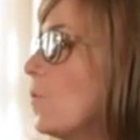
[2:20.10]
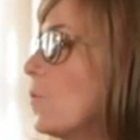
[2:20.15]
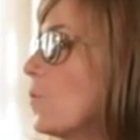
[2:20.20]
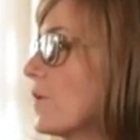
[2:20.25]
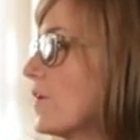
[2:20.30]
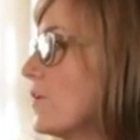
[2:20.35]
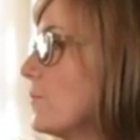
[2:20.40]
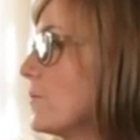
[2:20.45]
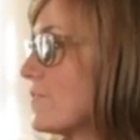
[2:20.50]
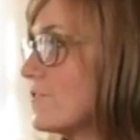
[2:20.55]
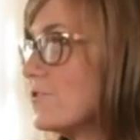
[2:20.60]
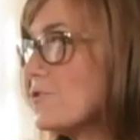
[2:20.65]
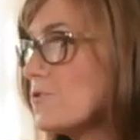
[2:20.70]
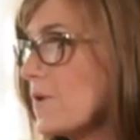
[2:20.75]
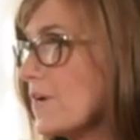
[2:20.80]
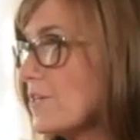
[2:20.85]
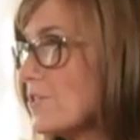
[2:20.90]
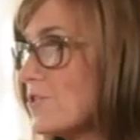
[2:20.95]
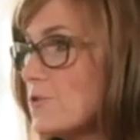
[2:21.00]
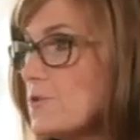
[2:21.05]
working with a
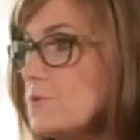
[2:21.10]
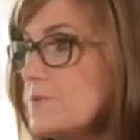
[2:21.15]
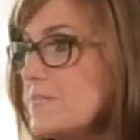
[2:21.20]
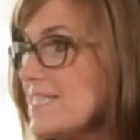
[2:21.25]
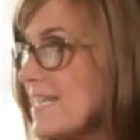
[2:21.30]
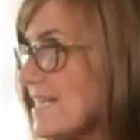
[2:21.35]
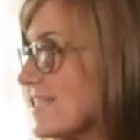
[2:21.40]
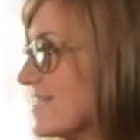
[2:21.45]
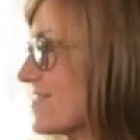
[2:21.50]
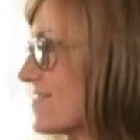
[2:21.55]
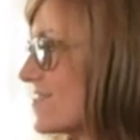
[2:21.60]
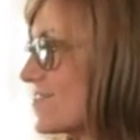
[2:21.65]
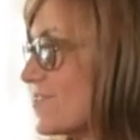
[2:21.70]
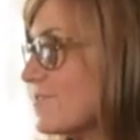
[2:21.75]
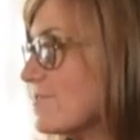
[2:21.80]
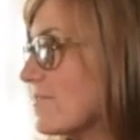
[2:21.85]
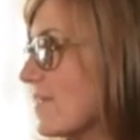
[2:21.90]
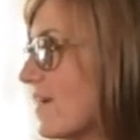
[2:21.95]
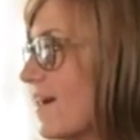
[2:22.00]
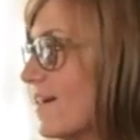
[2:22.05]
director who doesn't
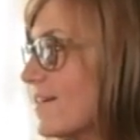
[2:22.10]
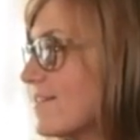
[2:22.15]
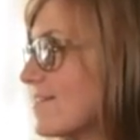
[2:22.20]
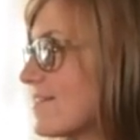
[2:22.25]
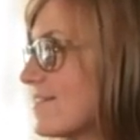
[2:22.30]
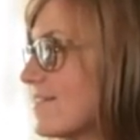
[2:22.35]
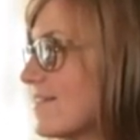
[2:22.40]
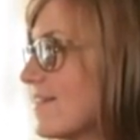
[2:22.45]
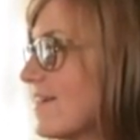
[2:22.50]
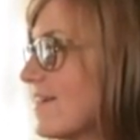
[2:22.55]
do that?